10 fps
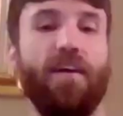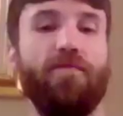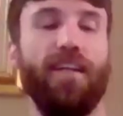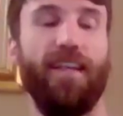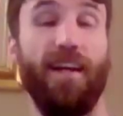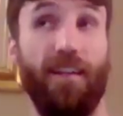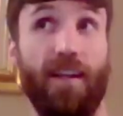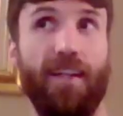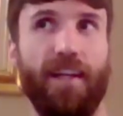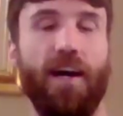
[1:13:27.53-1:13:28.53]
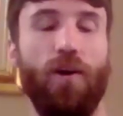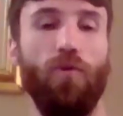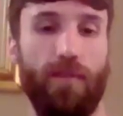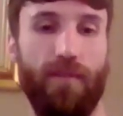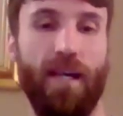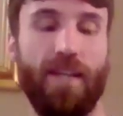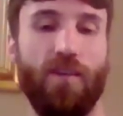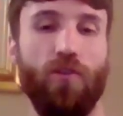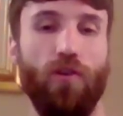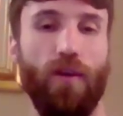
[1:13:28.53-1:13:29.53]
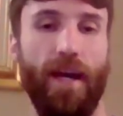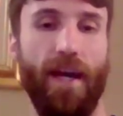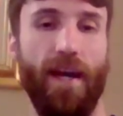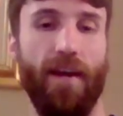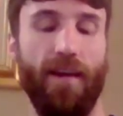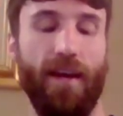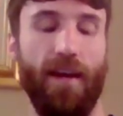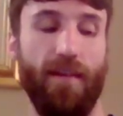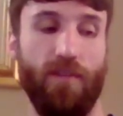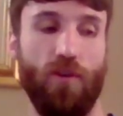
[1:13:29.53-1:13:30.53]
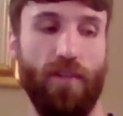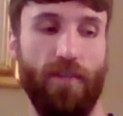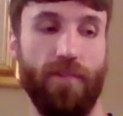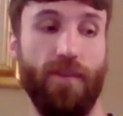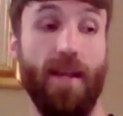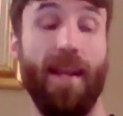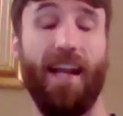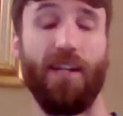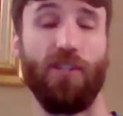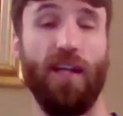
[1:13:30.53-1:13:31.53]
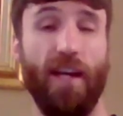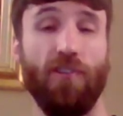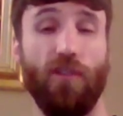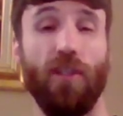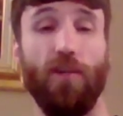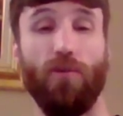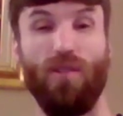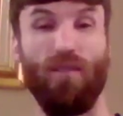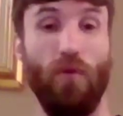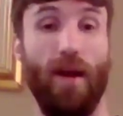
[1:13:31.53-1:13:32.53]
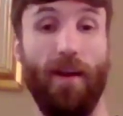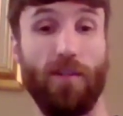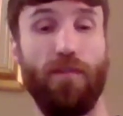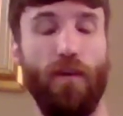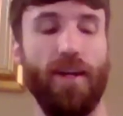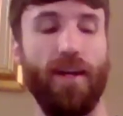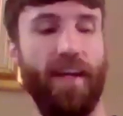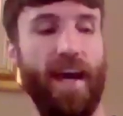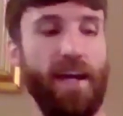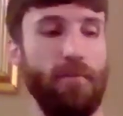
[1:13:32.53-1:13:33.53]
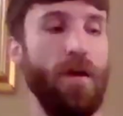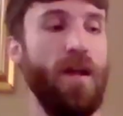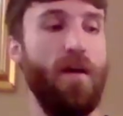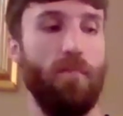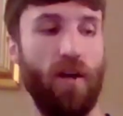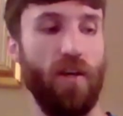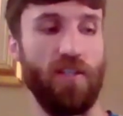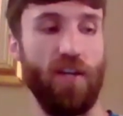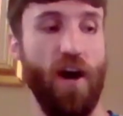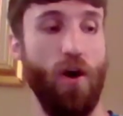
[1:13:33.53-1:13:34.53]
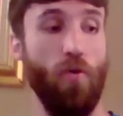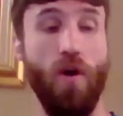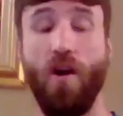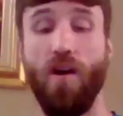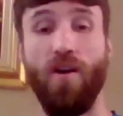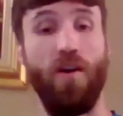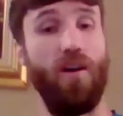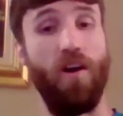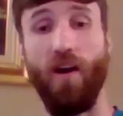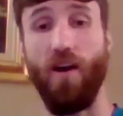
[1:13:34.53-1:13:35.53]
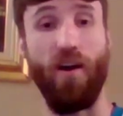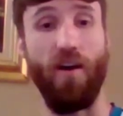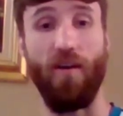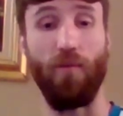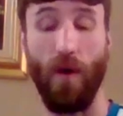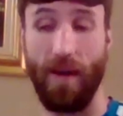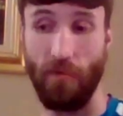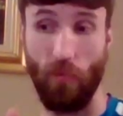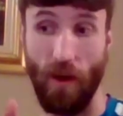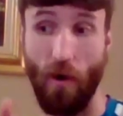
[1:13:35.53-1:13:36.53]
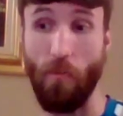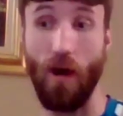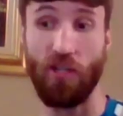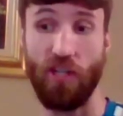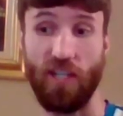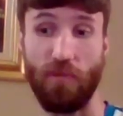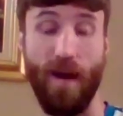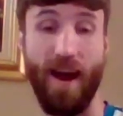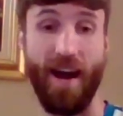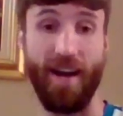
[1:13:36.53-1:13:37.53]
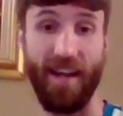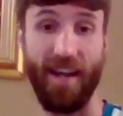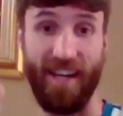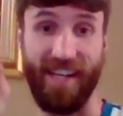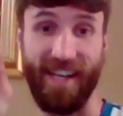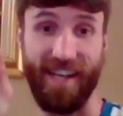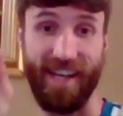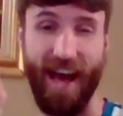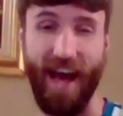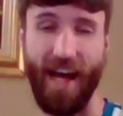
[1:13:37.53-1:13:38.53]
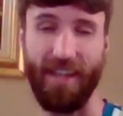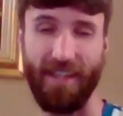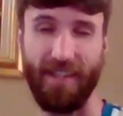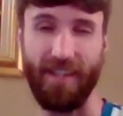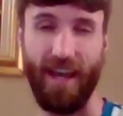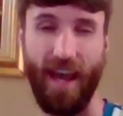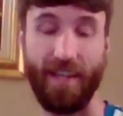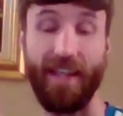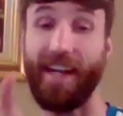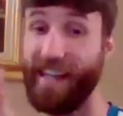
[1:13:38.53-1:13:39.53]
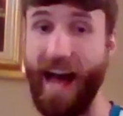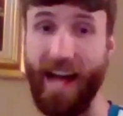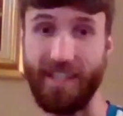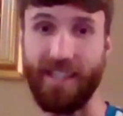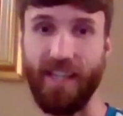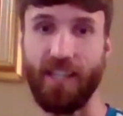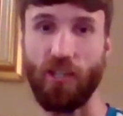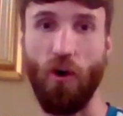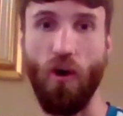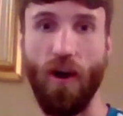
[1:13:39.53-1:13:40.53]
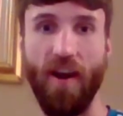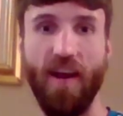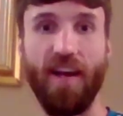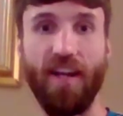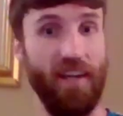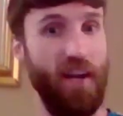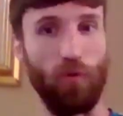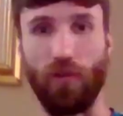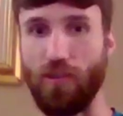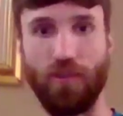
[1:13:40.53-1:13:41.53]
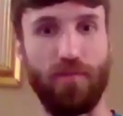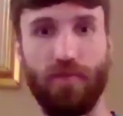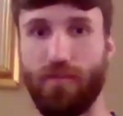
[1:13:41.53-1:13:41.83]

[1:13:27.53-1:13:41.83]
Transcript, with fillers: definitely think, like, you know, that's a good uh, sort of analogy Adrian used of whether it's fight or game, because I know when when I'm watching a spar that I can't uh, that I can see the score, you know, there's